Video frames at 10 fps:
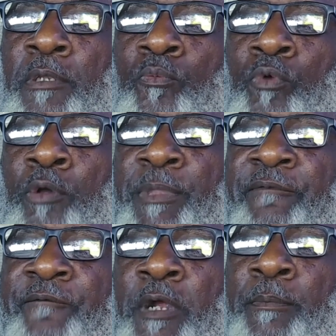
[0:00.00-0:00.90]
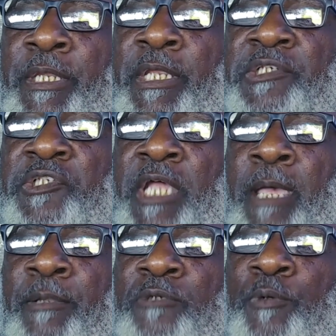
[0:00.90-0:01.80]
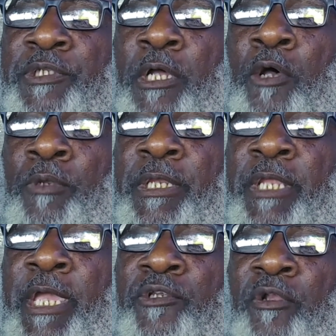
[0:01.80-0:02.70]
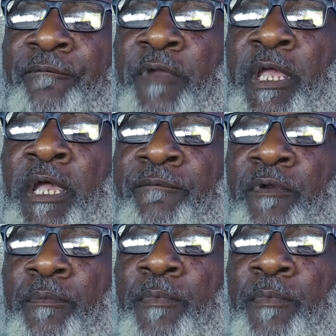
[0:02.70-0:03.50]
will be firmly established with the holy angels forever.